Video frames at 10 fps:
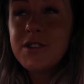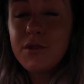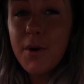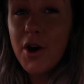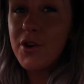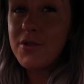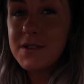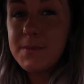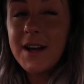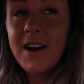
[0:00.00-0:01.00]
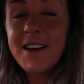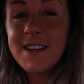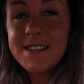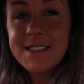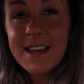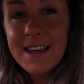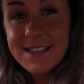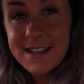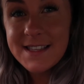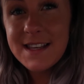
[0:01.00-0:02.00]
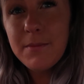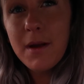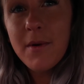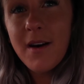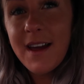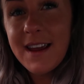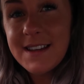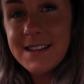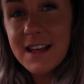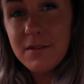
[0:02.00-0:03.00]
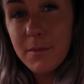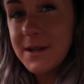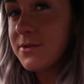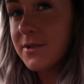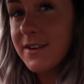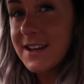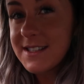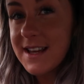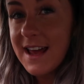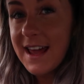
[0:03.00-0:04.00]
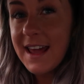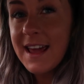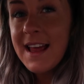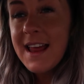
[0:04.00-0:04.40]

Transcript: to pose because it sets in my mind, that's what we do on a rest day,